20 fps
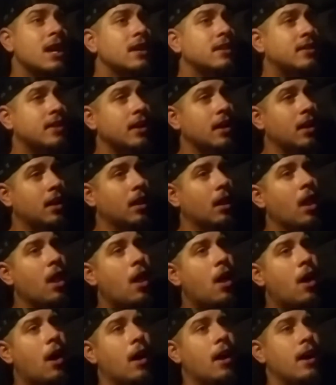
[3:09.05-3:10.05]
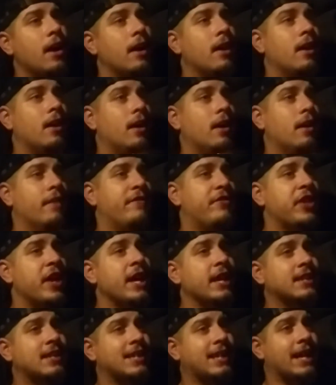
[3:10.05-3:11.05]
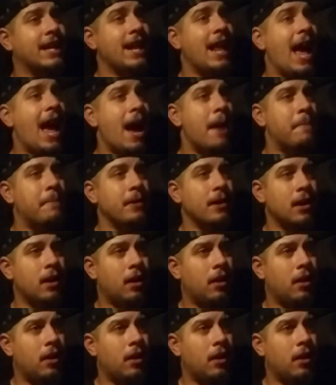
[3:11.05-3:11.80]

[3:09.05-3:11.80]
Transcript: See, a lot of things can happen.